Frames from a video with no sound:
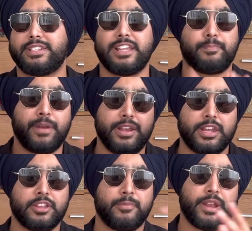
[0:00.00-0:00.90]
There are plenty
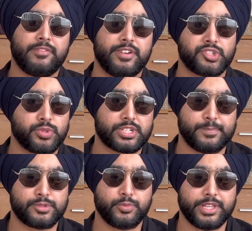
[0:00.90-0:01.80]
of other benefits which
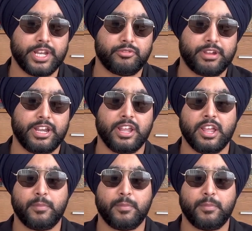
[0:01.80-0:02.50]
comes with it, right?